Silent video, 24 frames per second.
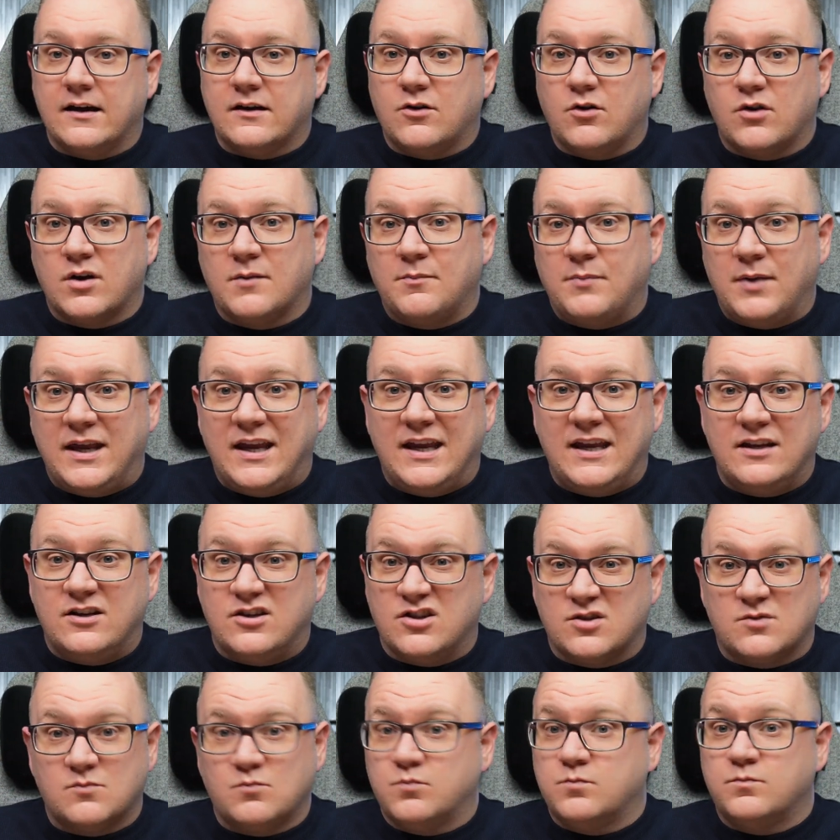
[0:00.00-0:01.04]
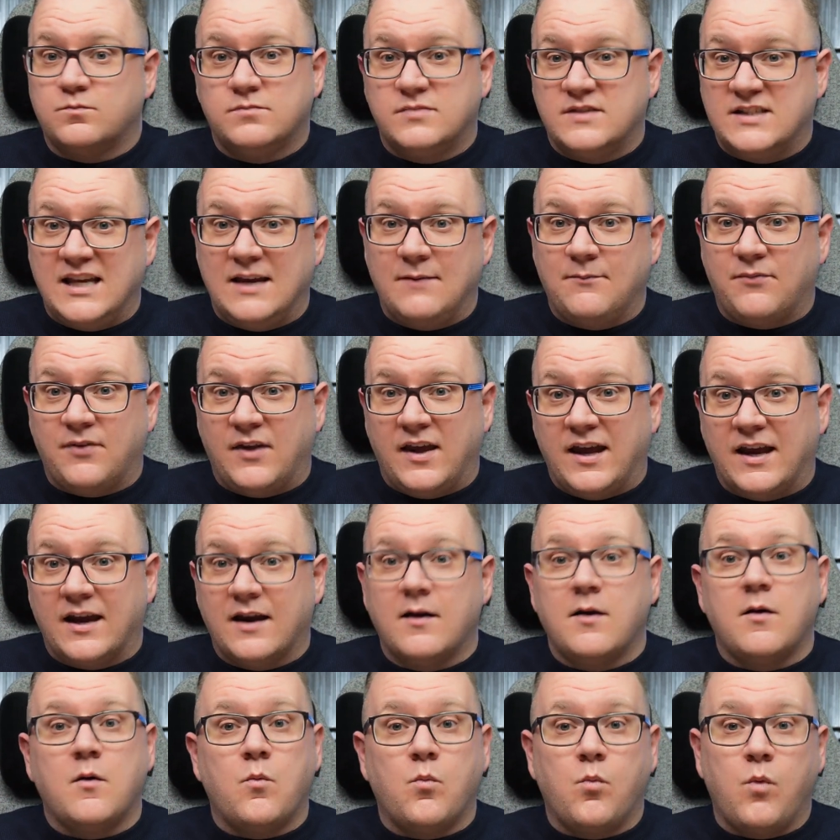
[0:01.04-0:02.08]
going to be just same thing,